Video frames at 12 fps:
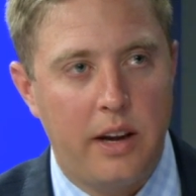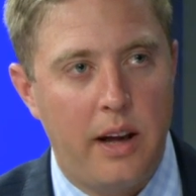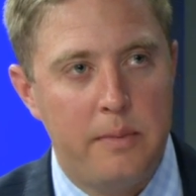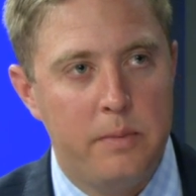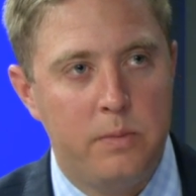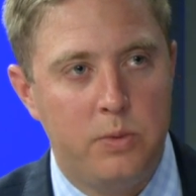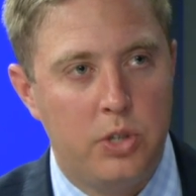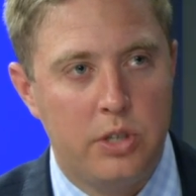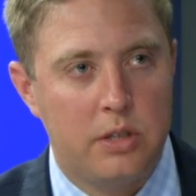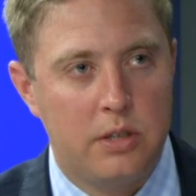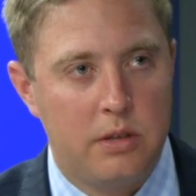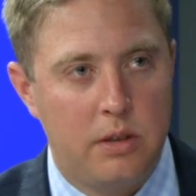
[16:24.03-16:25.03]
I'm
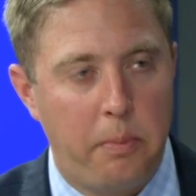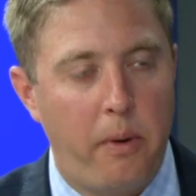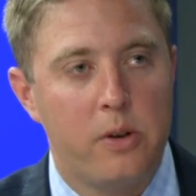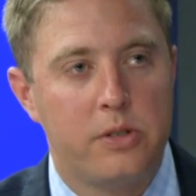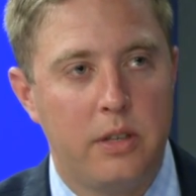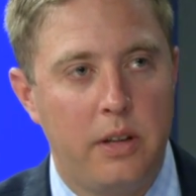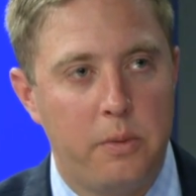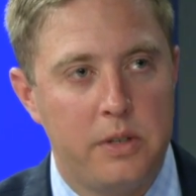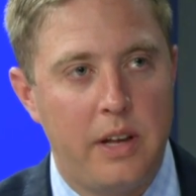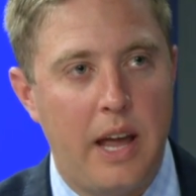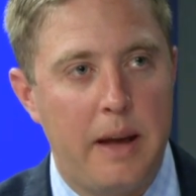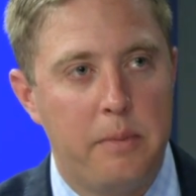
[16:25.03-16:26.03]
just the person that
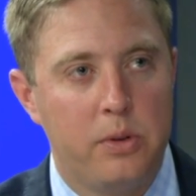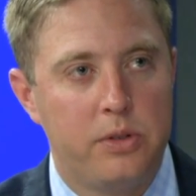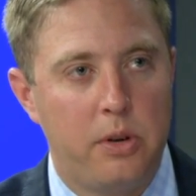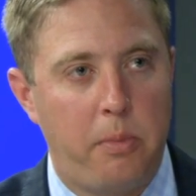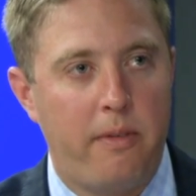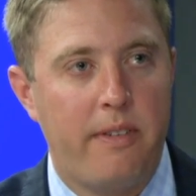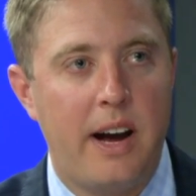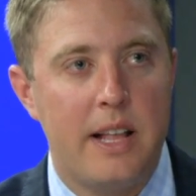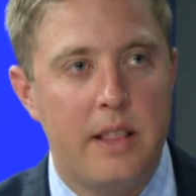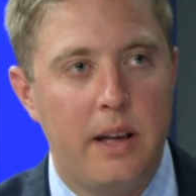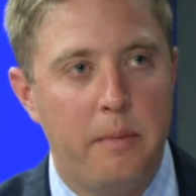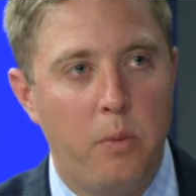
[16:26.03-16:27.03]
was able to
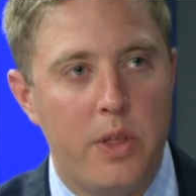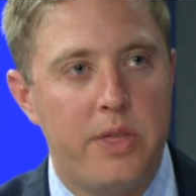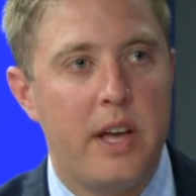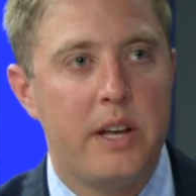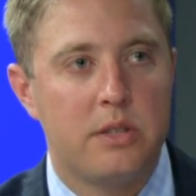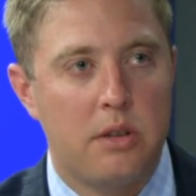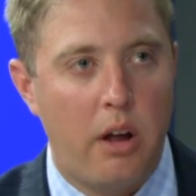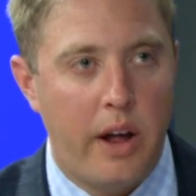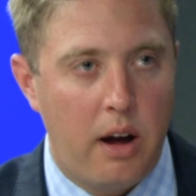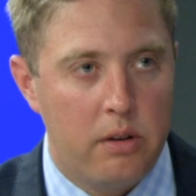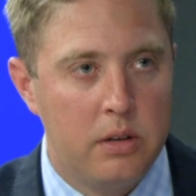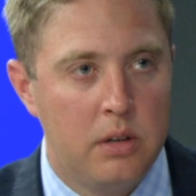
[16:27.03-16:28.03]
provide them what they sought out.